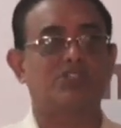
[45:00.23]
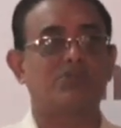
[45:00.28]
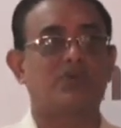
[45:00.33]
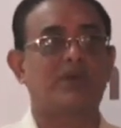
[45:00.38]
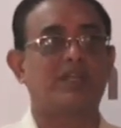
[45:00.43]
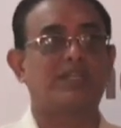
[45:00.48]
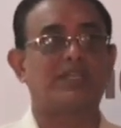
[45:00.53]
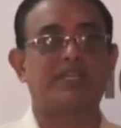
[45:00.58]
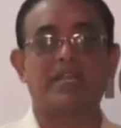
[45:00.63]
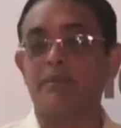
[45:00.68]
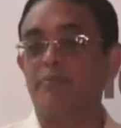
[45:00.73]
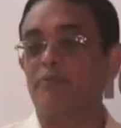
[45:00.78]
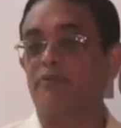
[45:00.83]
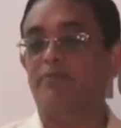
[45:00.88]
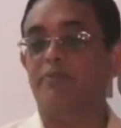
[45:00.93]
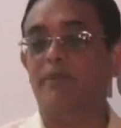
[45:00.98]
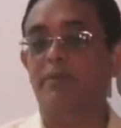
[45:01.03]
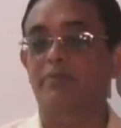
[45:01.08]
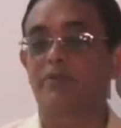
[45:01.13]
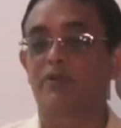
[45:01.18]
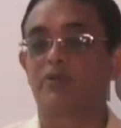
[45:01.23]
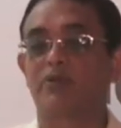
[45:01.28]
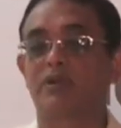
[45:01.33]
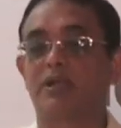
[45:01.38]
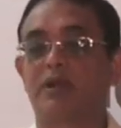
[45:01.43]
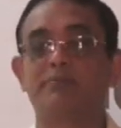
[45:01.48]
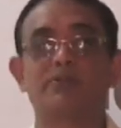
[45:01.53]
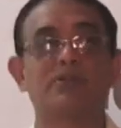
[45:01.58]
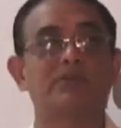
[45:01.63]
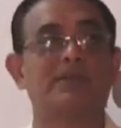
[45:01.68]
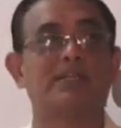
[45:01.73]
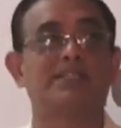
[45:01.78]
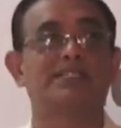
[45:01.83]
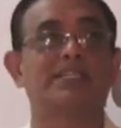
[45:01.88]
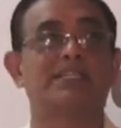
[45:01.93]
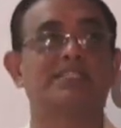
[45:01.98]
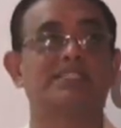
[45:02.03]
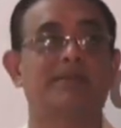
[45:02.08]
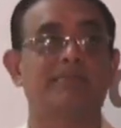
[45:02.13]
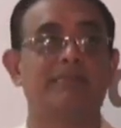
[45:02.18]
who are the type of people who come to us,
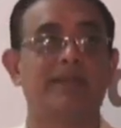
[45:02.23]
it's a